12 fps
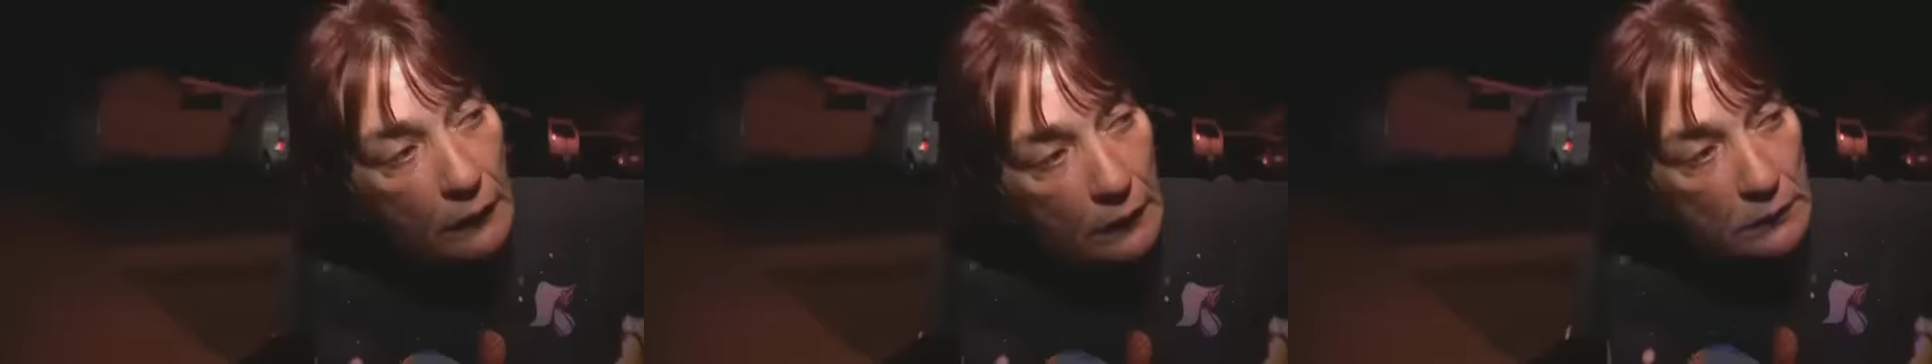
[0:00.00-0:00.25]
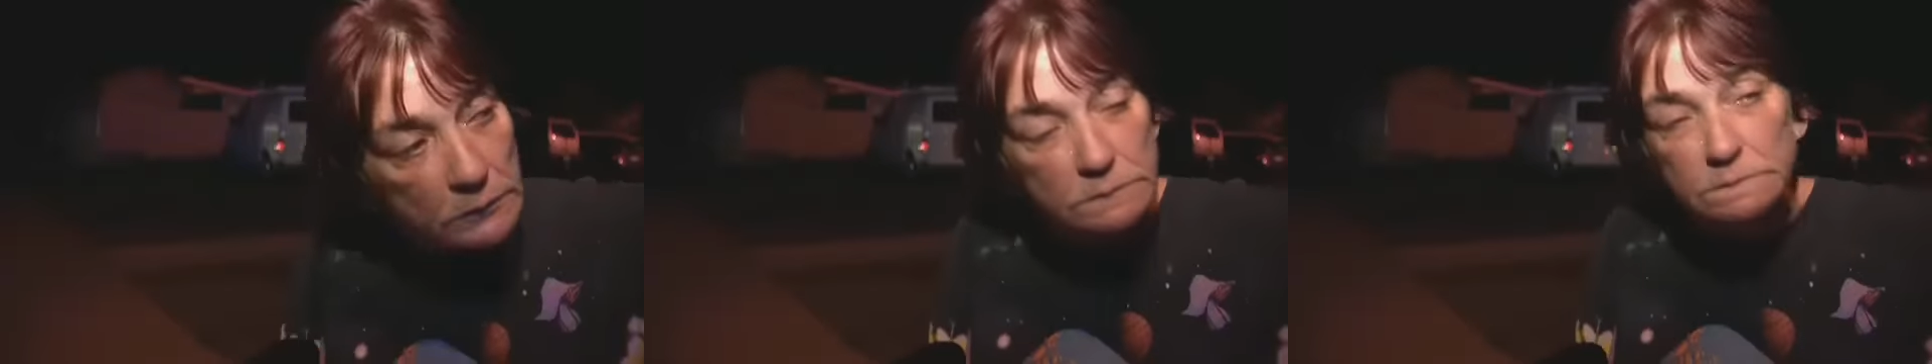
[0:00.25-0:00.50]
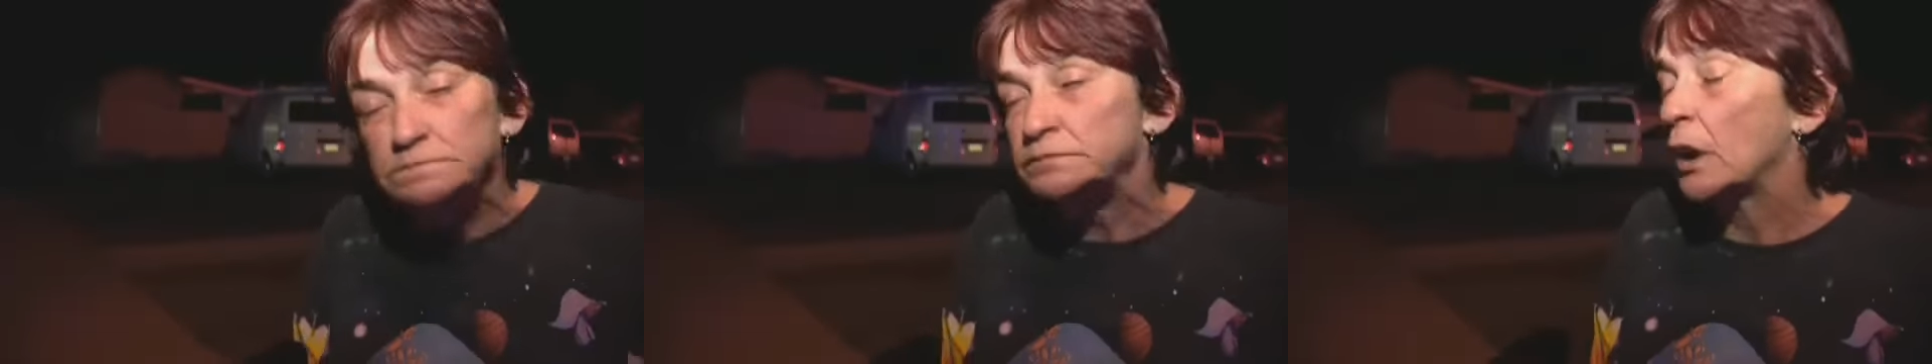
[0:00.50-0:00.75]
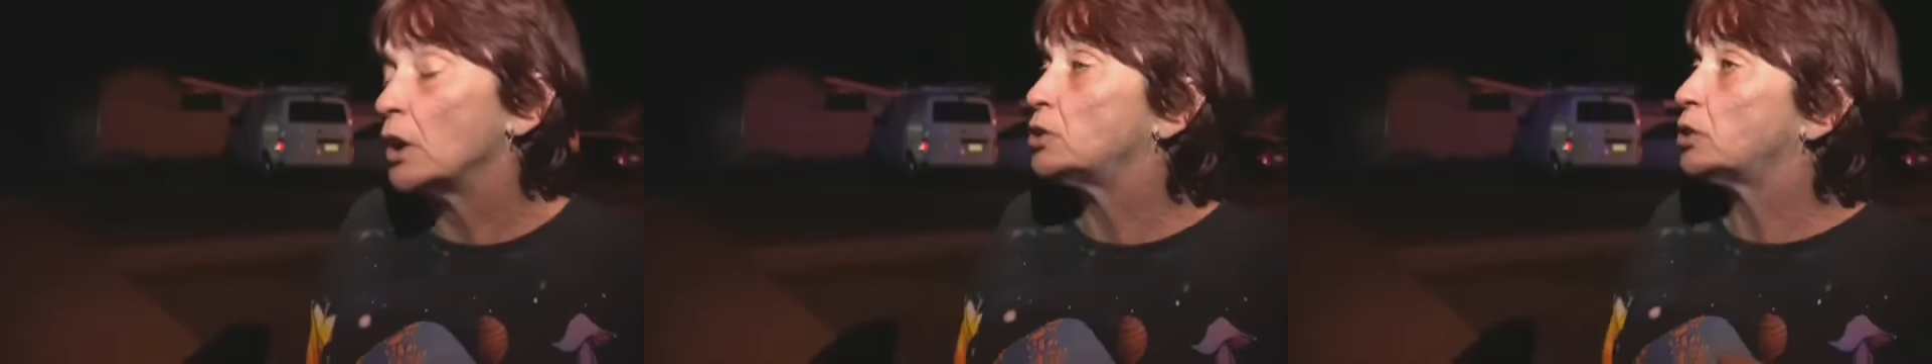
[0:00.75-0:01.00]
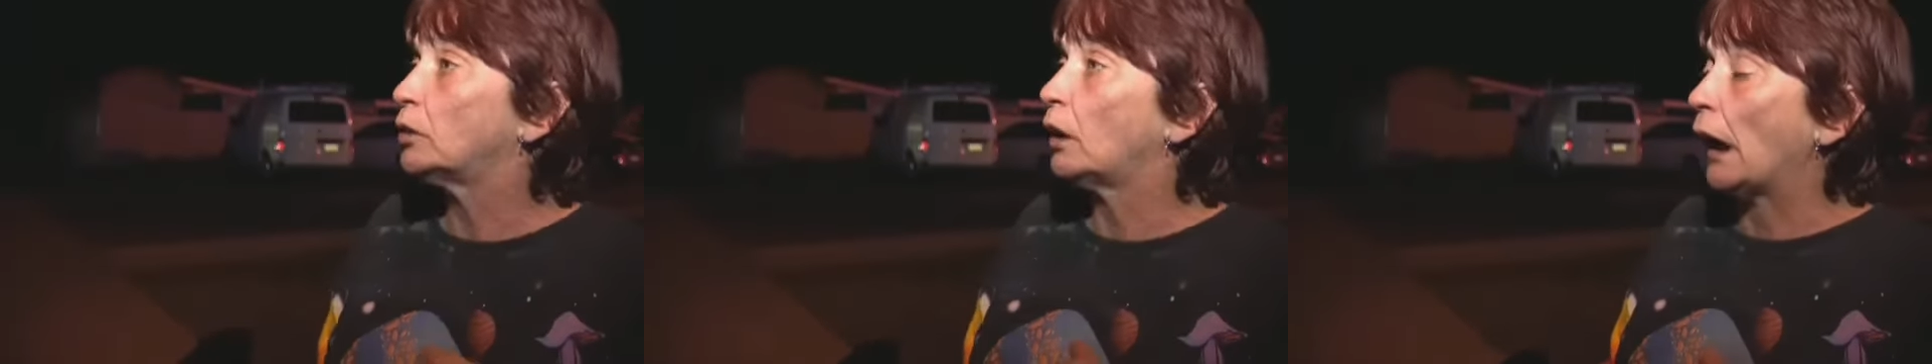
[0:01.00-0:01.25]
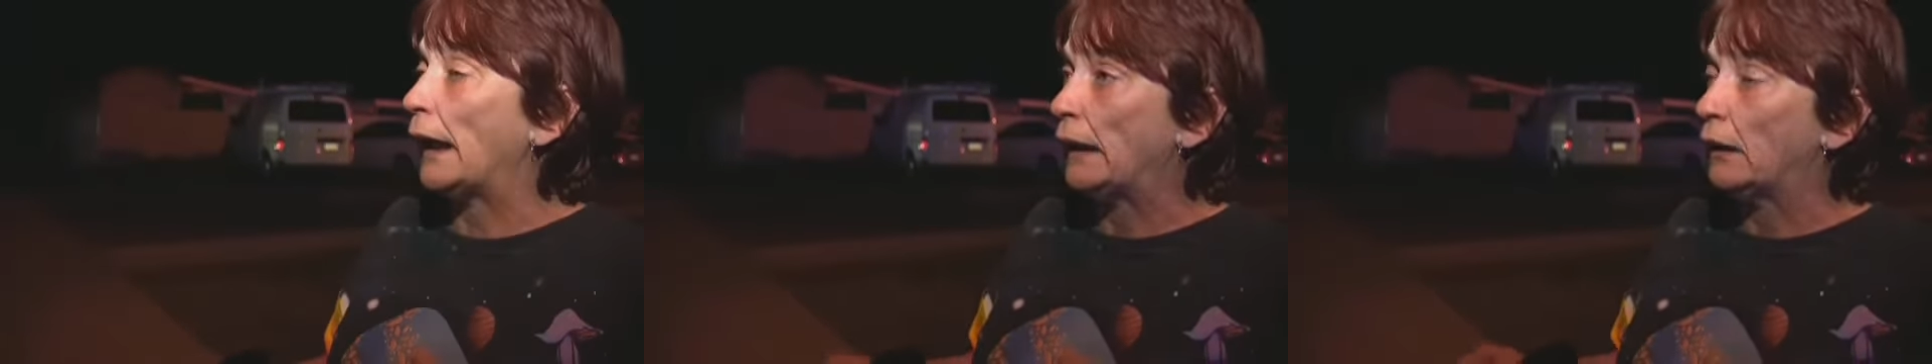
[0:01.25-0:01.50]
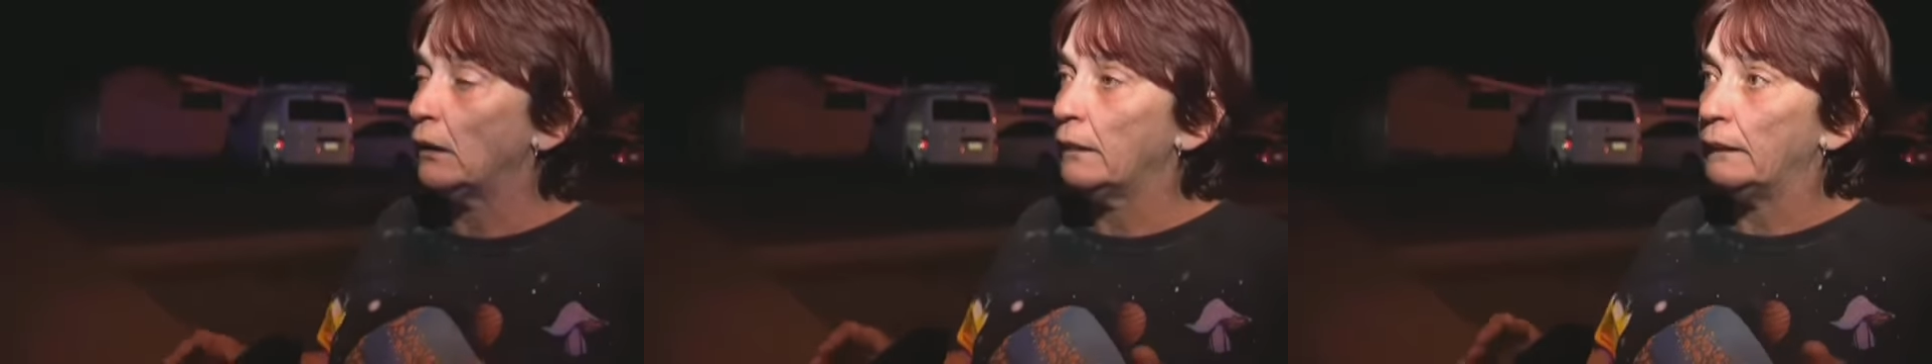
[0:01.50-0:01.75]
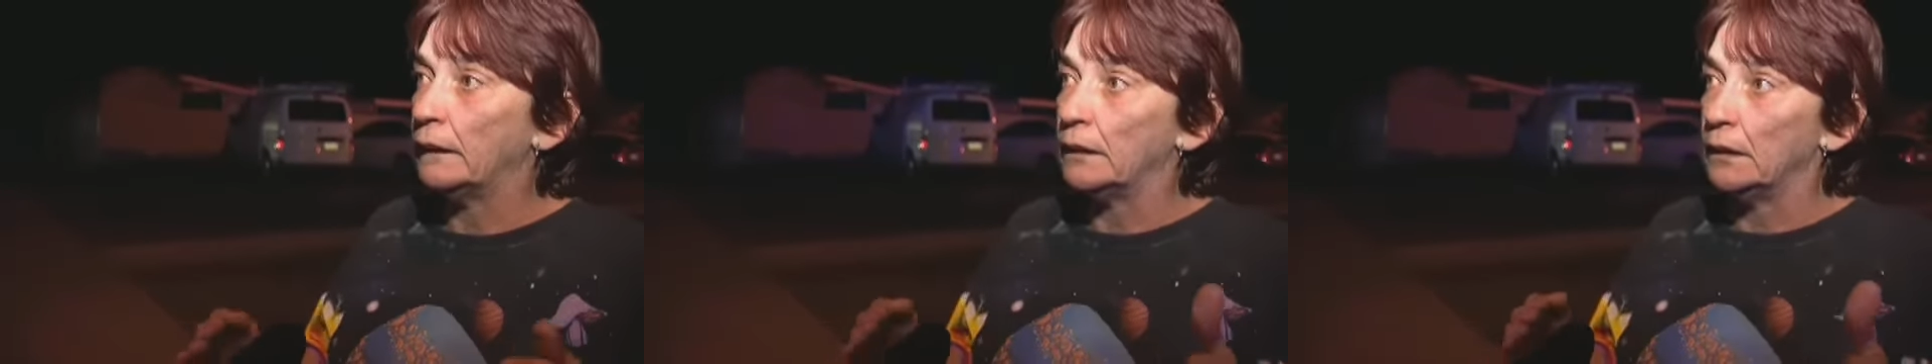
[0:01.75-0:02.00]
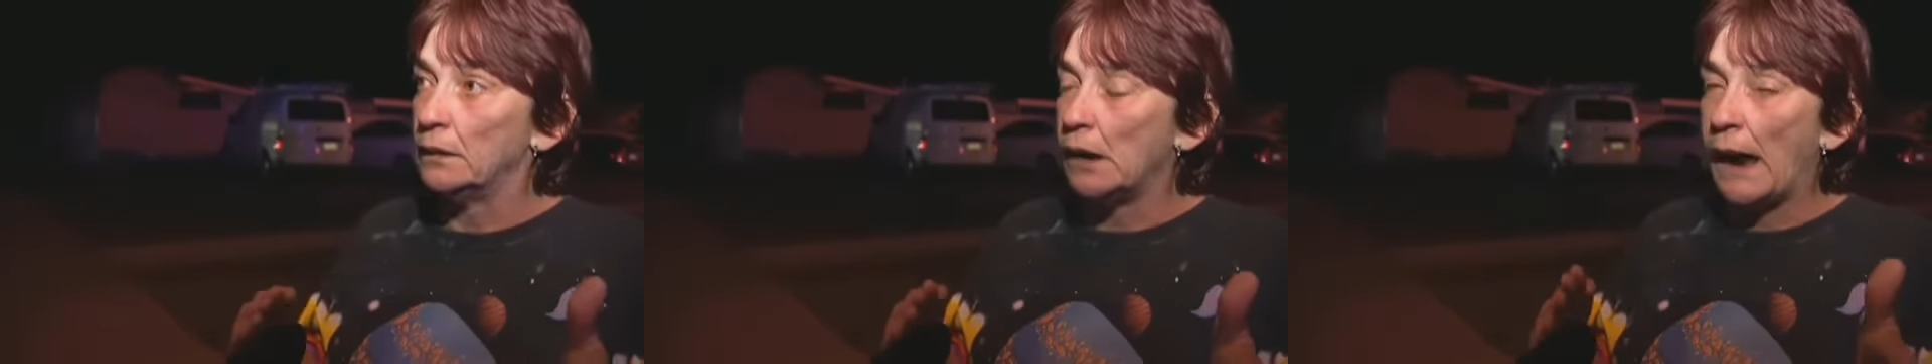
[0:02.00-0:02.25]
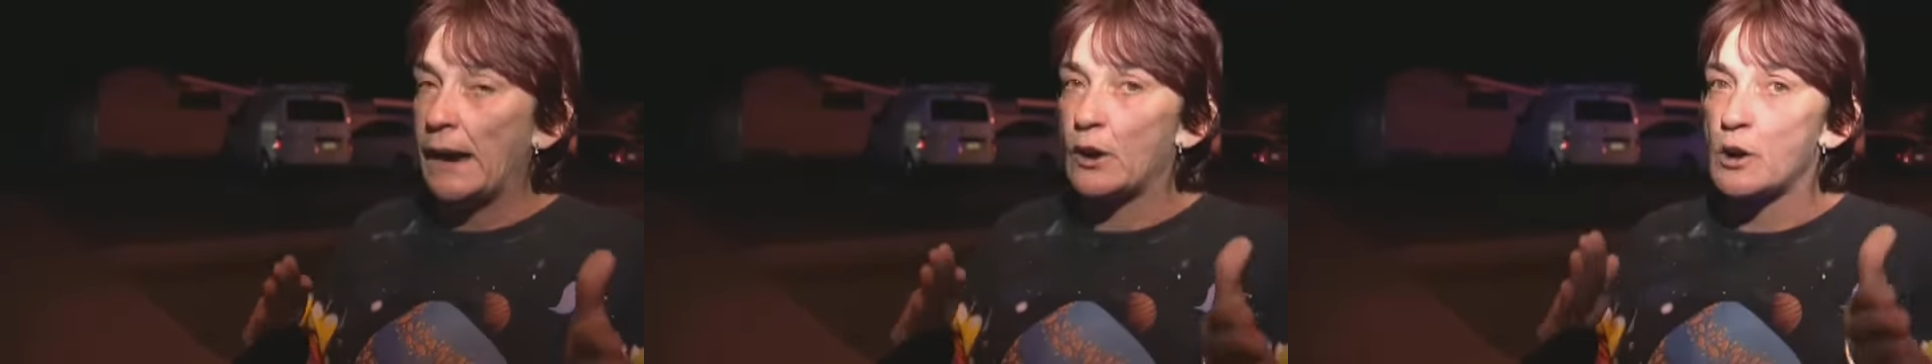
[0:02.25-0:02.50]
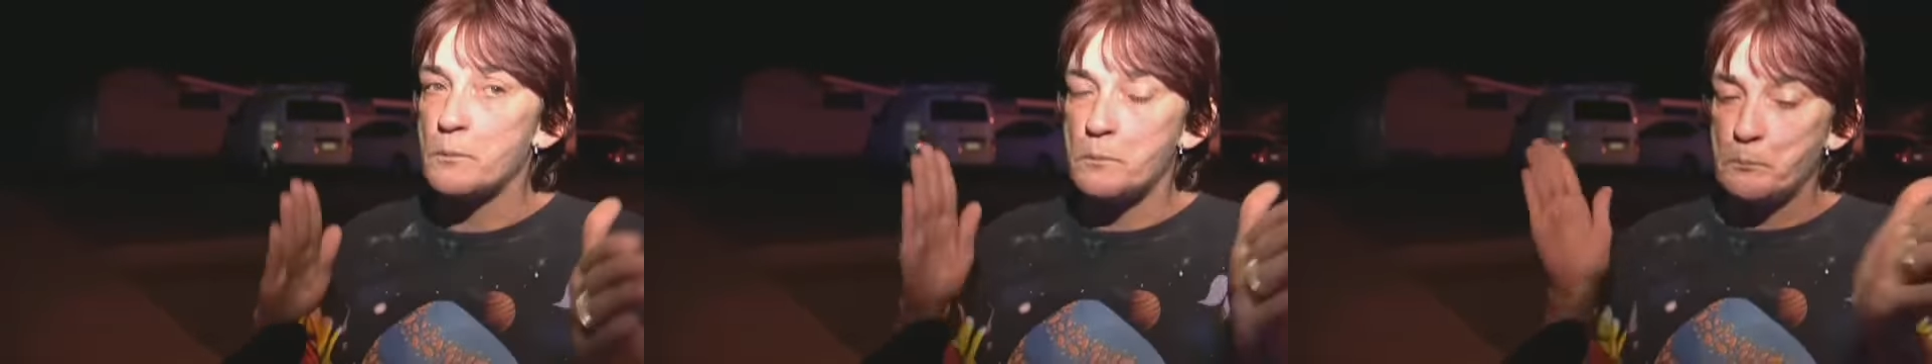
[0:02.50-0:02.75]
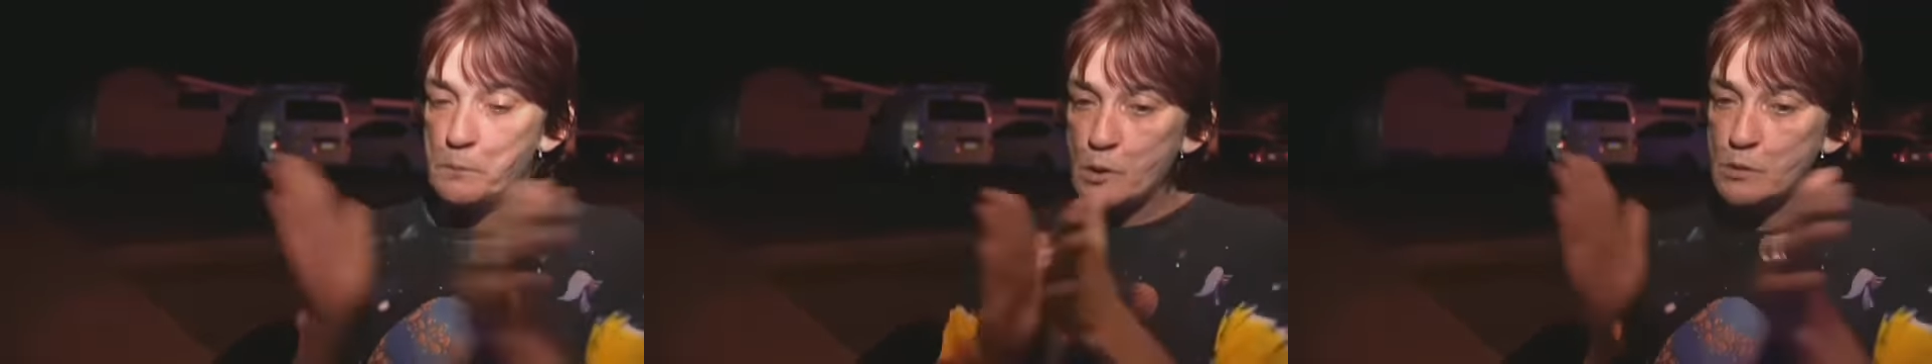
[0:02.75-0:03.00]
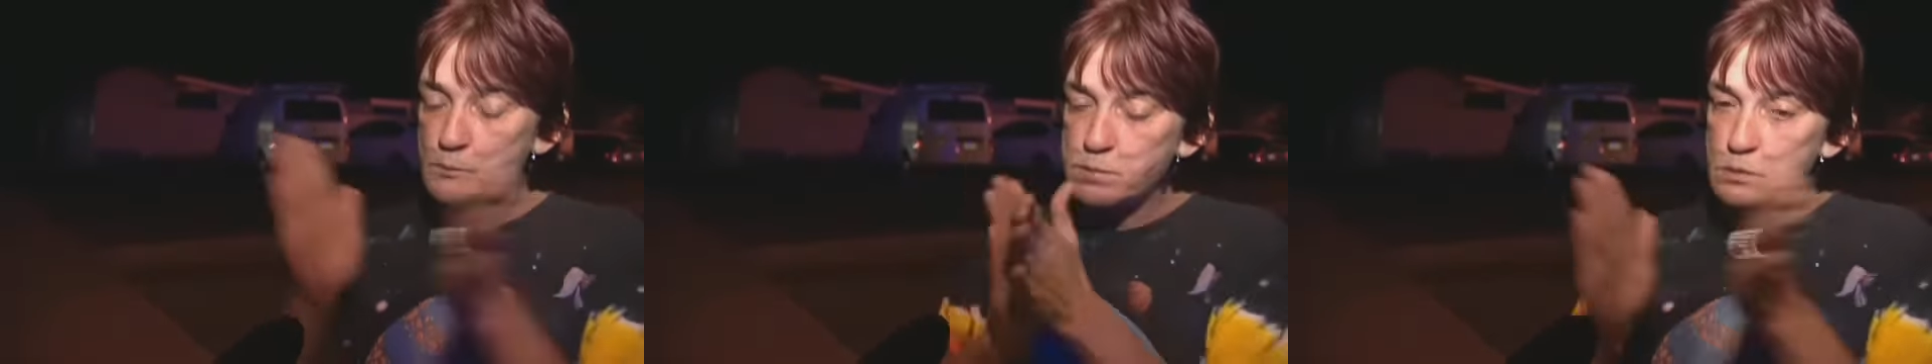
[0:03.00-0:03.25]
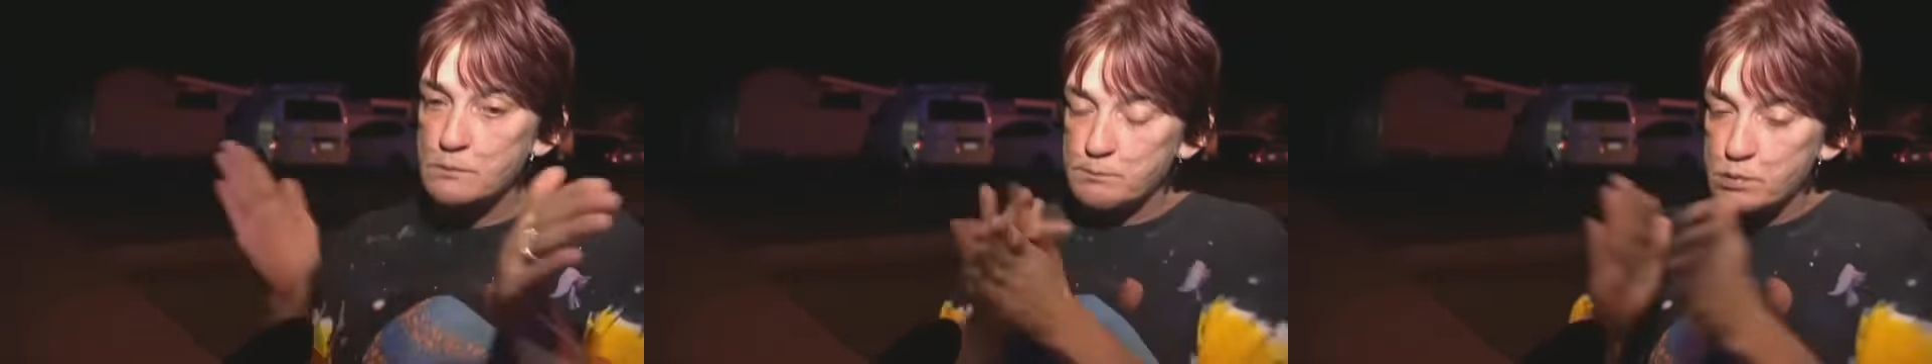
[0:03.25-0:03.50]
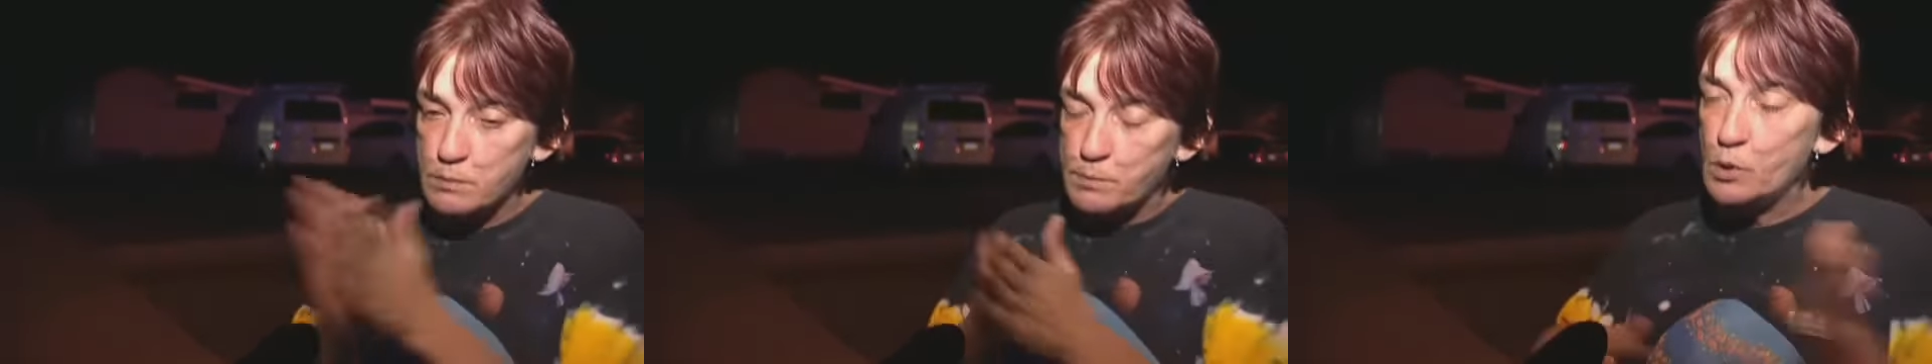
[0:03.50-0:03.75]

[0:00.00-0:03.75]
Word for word: Neighbor Barbara Allen ran to help. I heard boom, boom, boom,